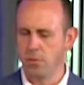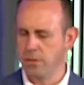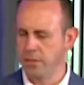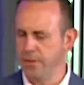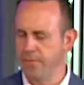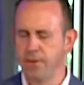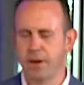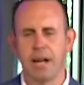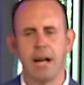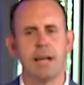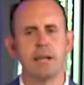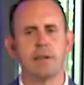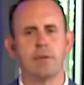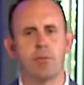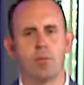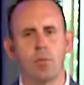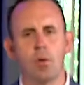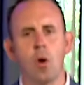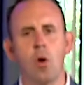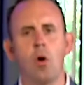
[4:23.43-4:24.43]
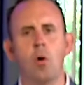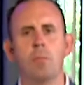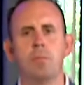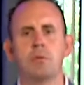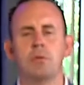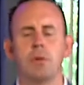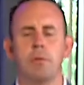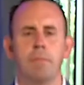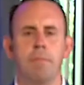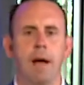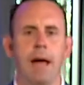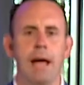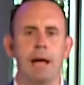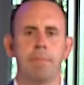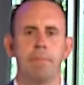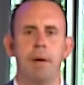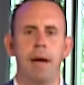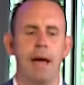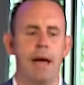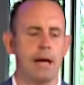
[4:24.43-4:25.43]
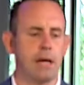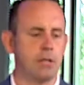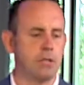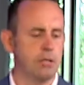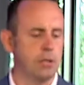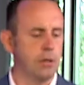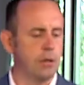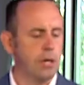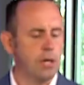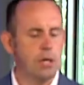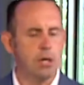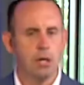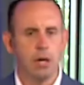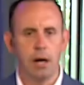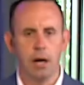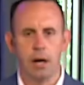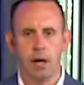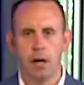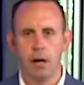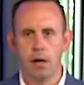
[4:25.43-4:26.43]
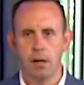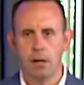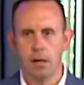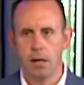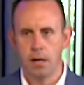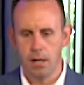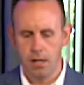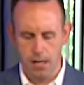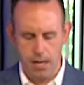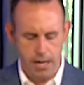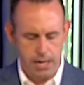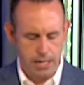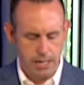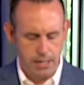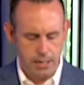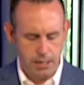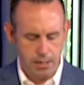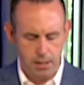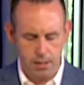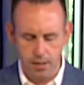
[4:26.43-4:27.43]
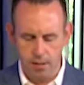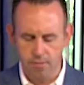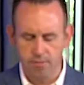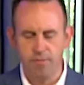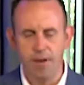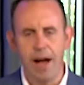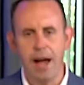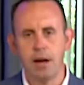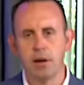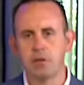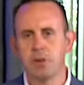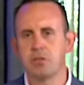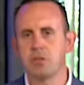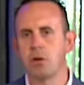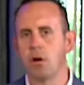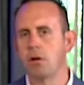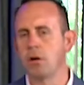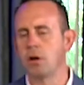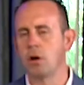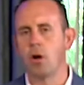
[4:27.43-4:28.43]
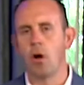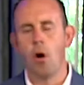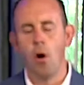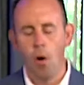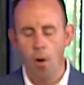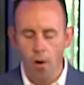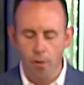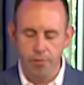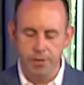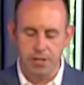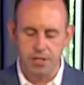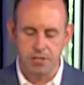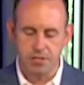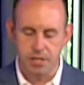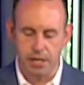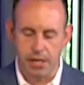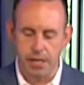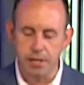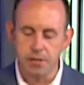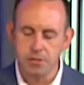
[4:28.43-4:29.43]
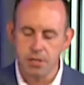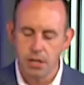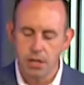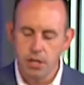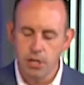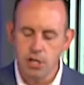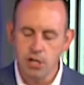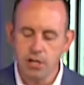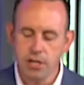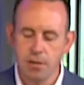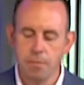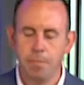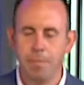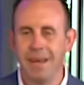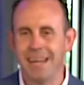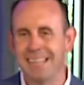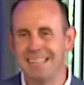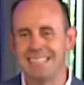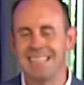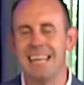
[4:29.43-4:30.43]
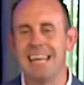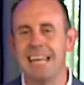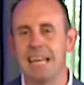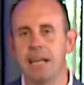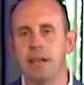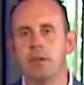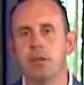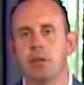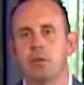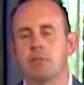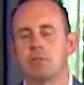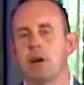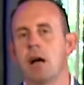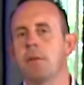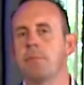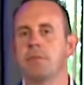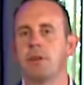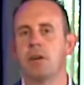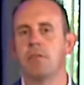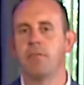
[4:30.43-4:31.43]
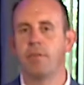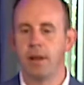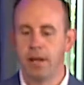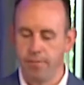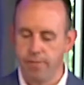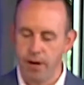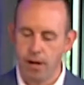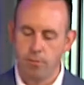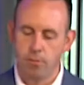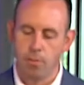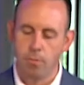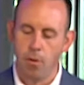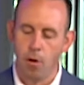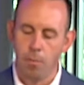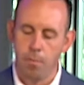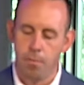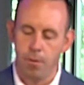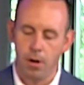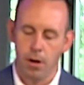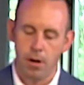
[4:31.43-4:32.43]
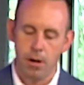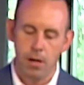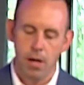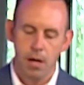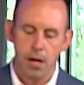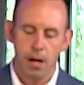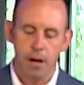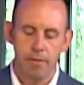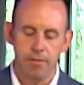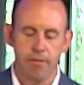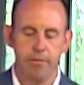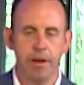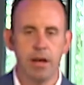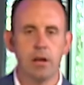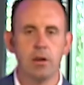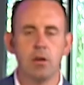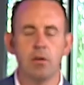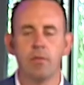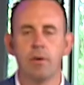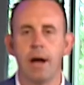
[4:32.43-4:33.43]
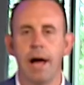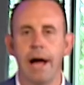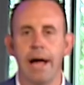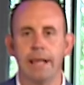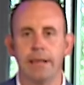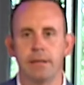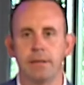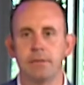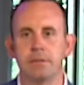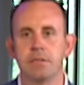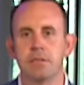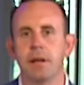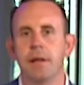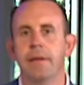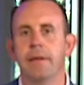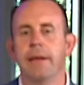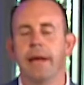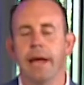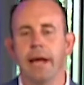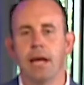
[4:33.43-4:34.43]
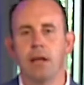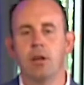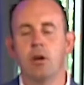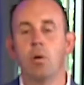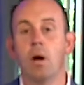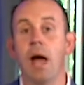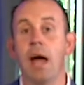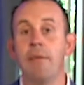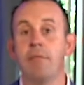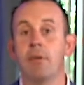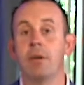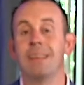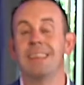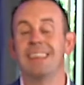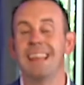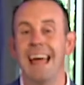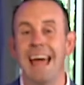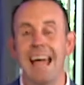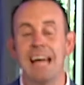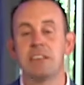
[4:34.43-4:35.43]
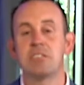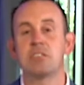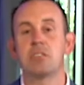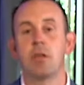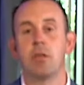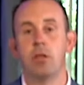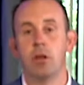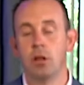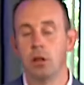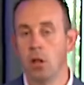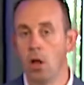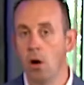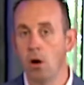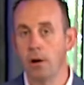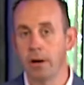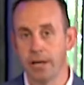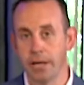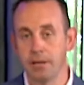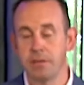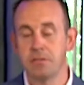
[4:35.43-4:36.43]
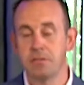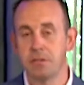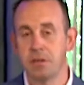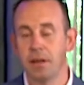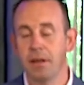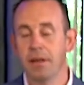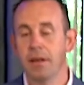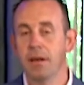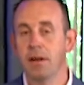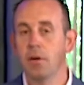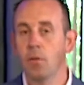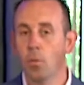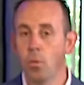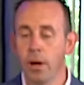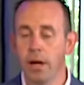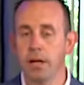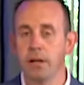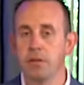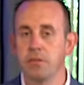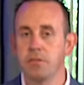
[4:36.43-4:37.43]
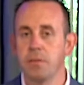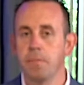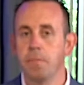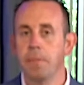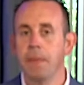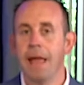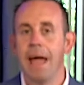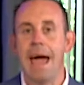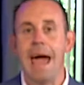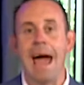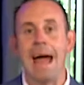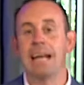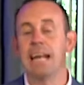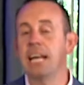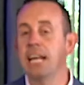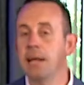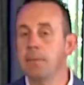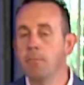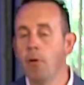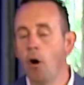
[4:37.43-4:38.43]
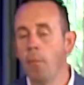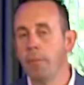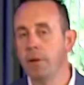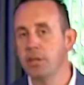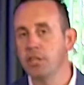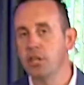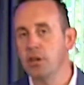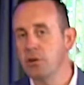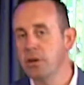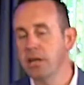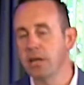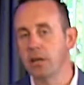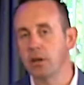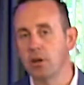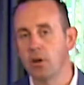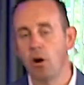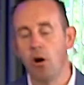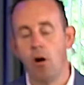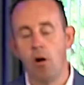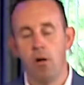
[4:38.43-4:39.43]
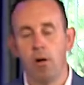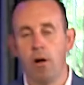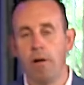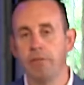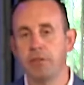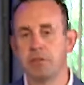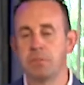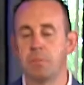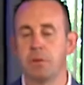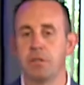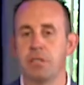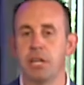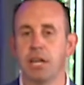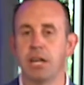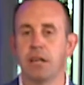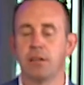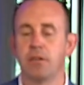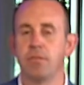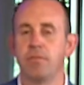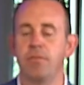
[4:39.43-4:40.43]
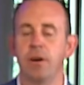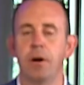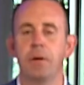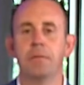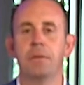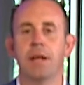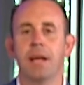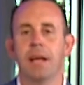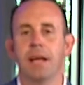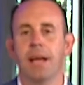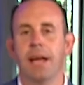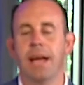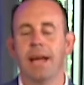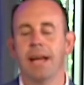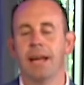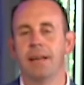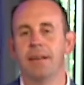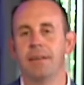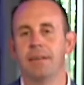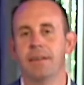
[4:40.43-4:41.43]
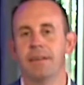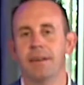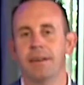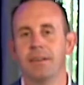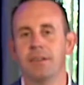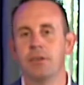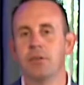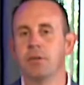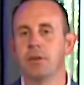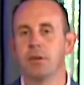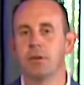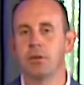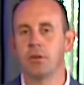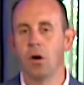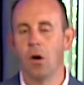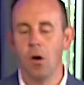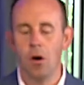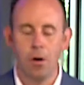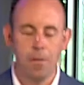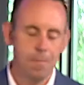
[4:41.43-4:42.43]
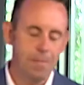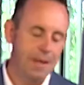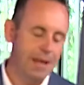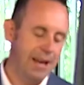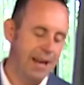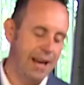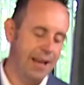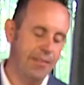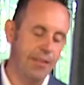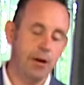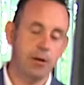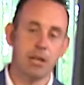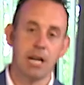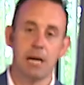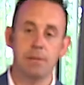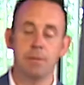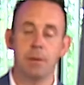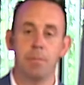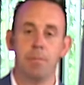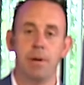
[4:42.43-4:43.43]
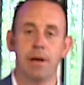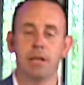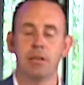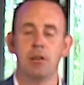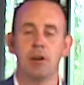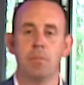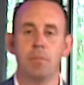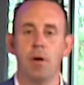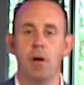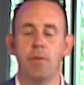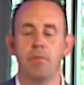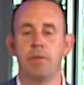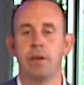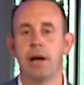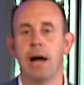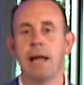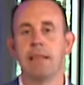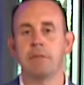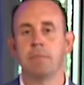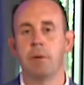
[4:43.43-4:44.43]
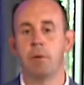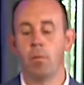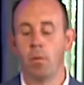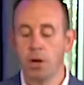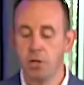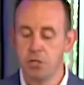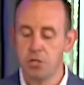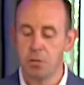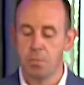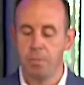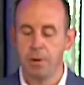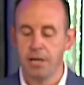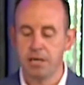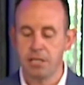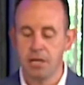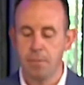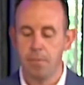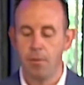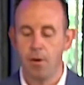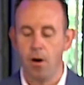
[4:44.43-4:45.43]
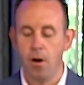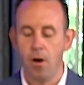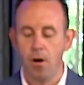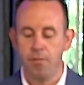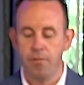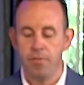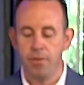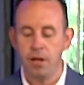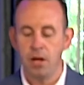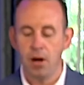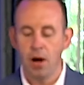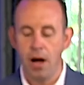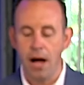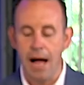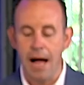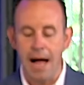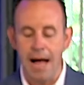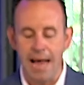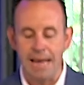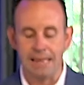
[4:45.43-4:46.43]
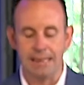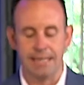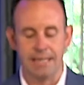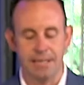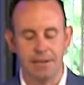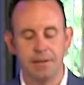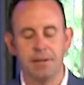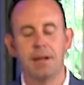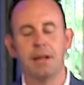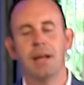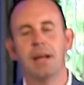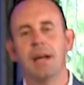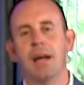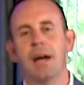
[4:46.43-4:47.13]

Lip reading: different kind of rope, to a backpack, to a fire starter, to all these things. You can pick 10. You're dropped off in a very remote part of the Vancouver Islands, and whoever lasts the longest wins. At any moment, you can call on this particular phone, and you can call, and they'll come and pick you up off the island. But once you're picked up off the island,